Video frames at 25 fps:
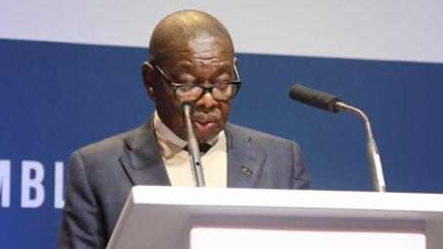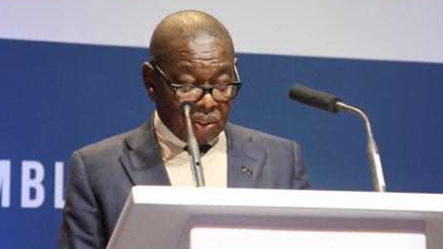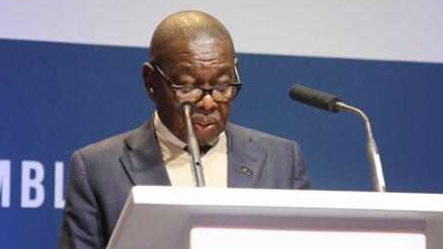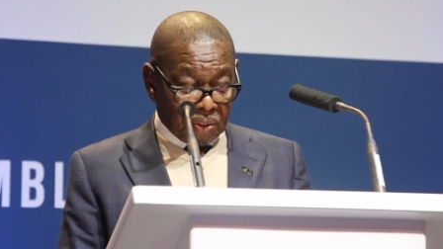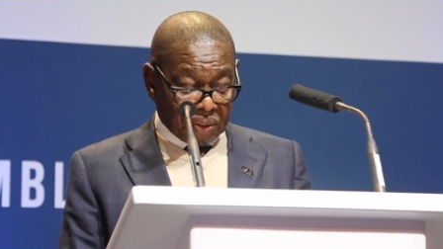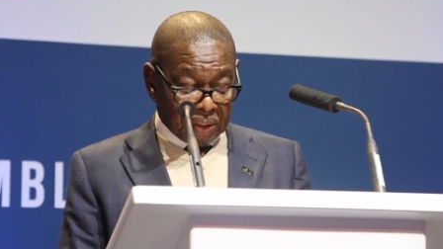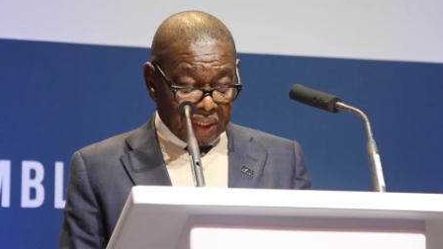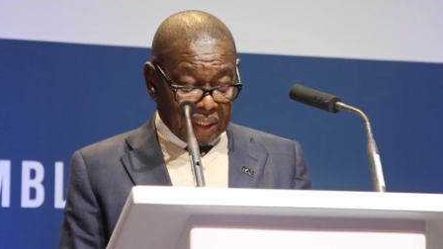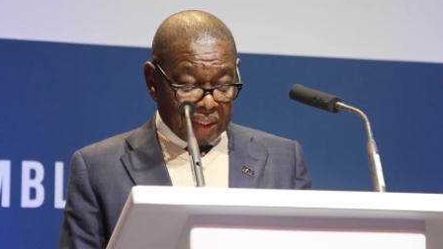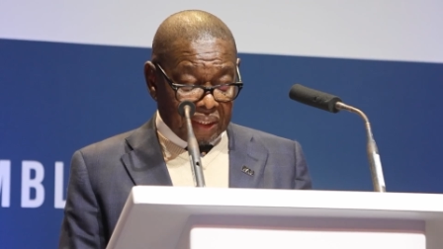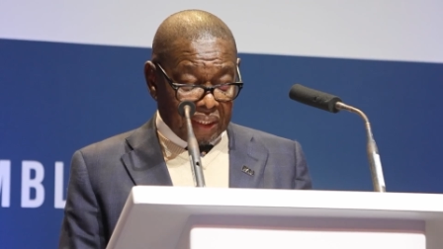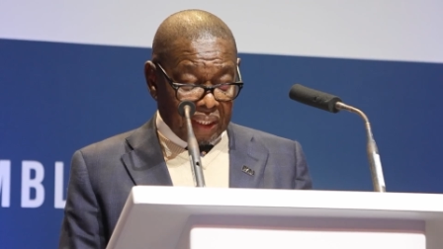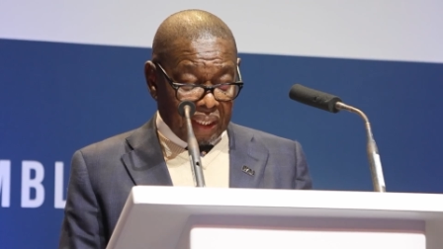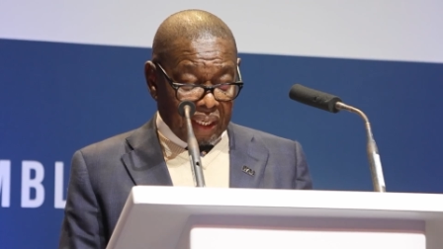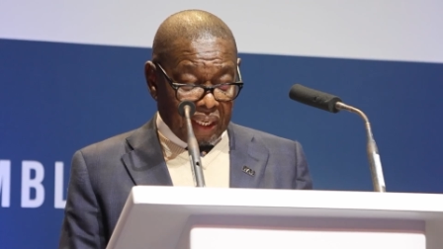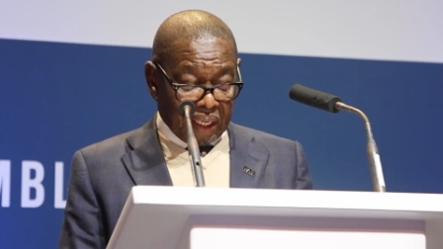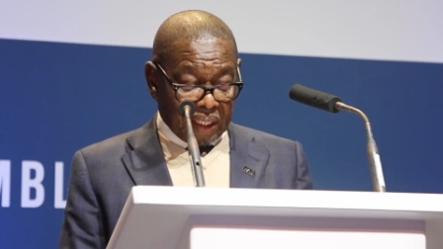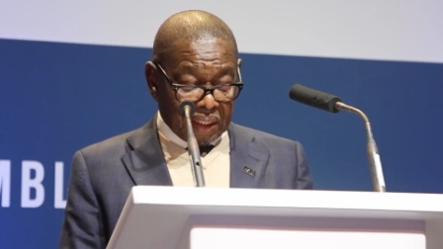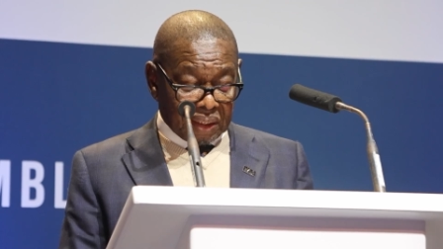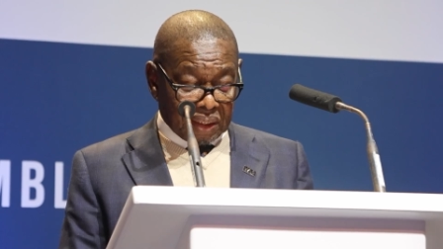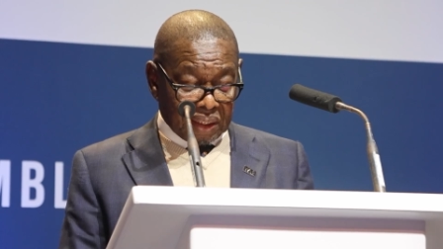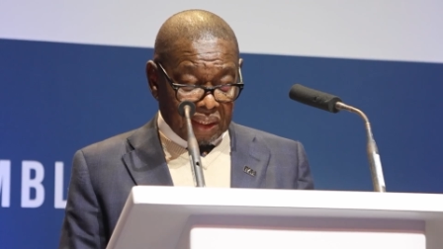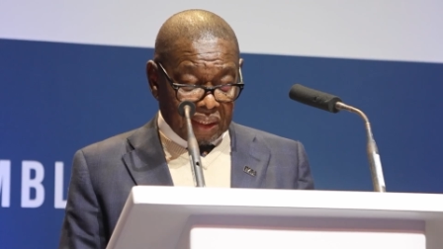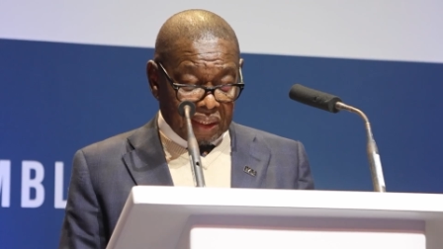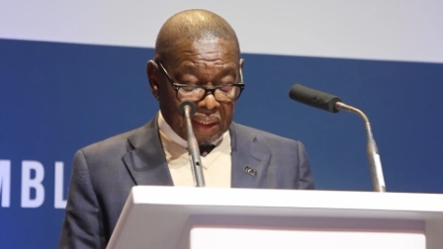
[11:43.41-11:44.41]
talks and
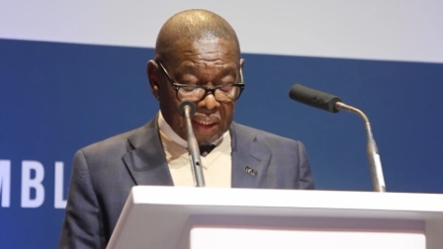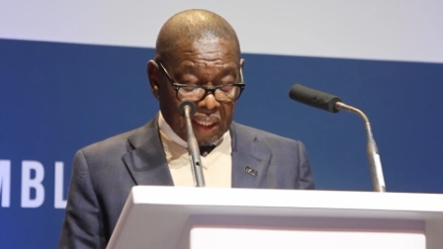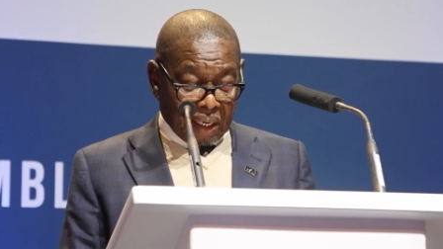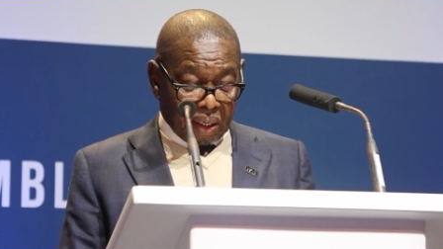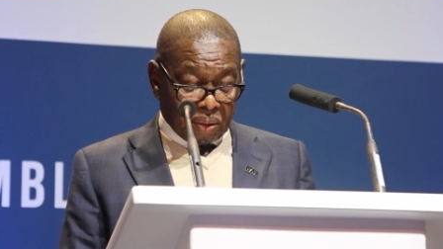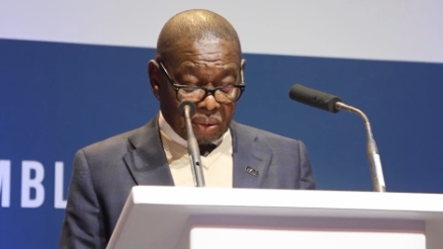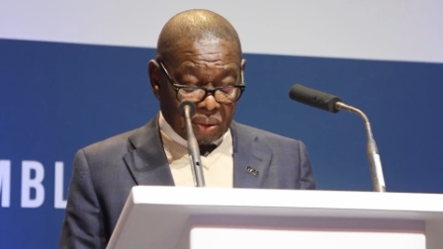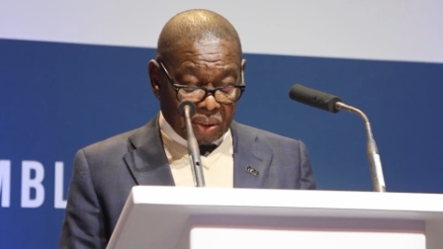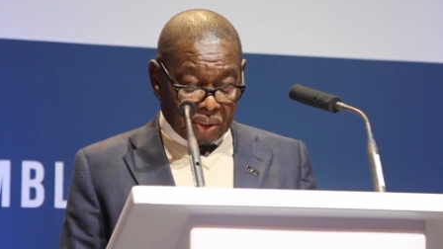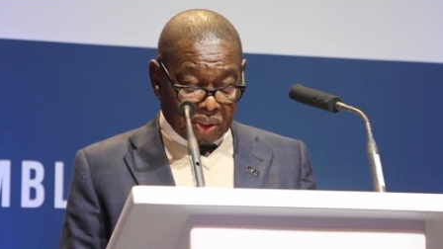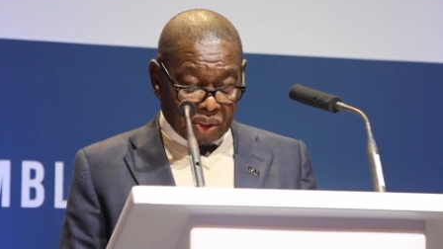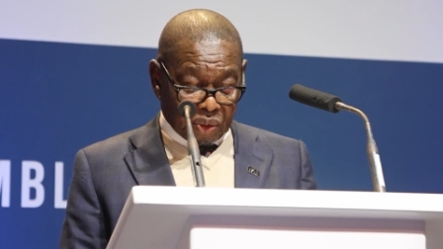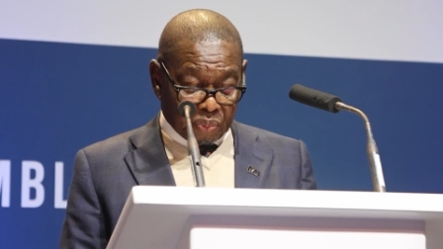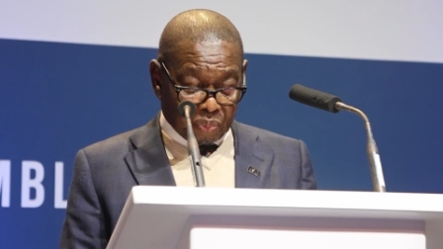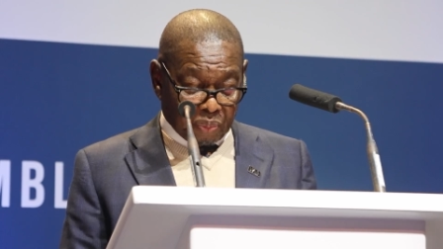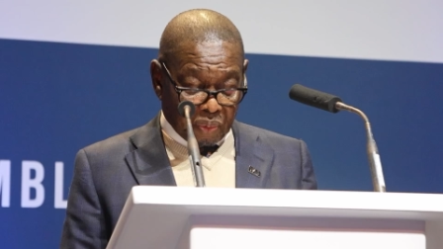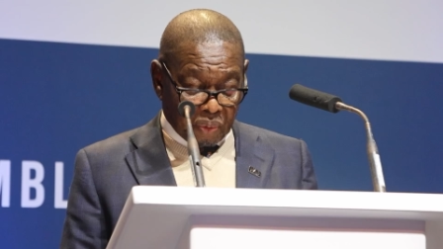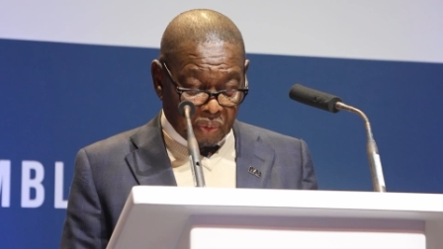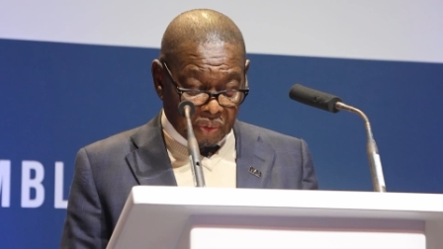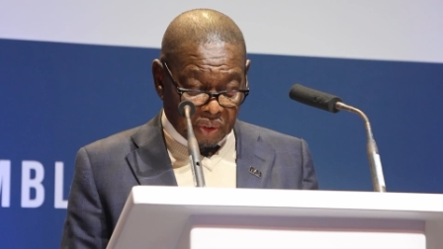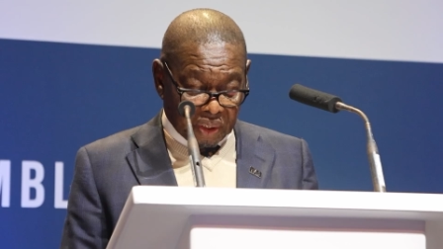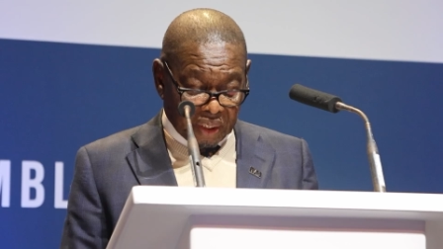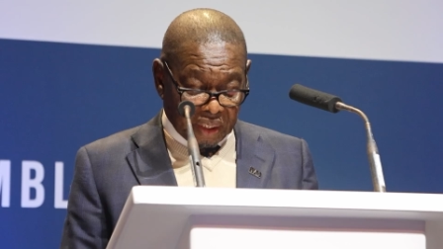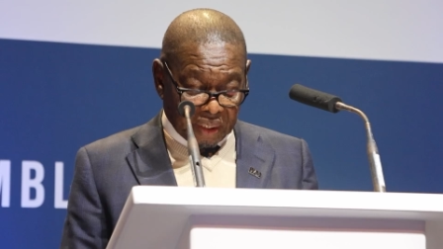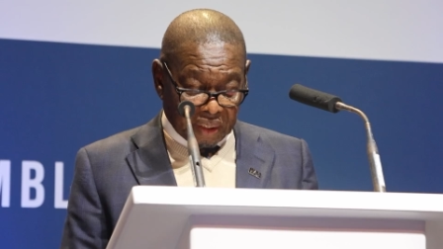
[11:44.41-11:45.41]
engaging in outreach
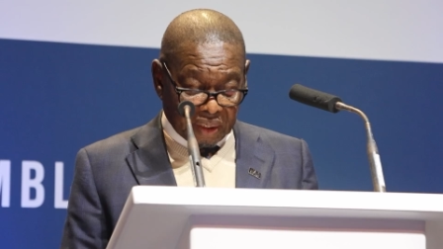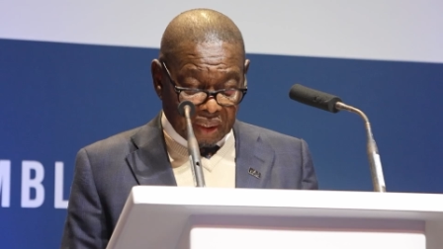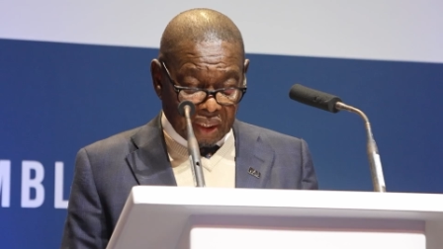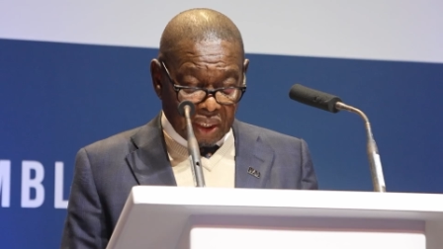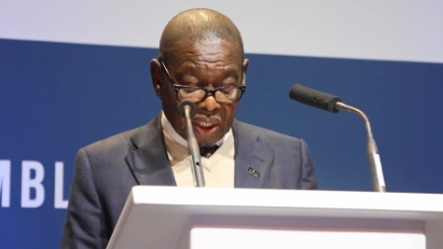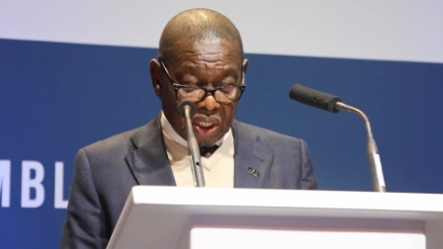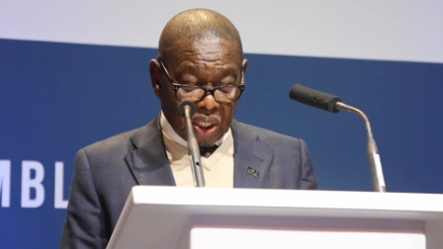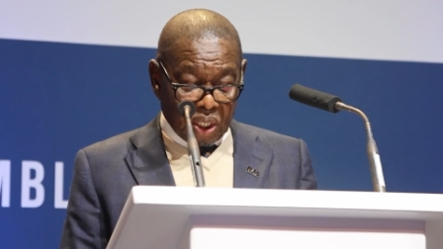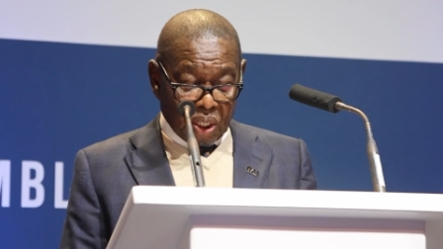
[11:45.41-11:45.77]
projects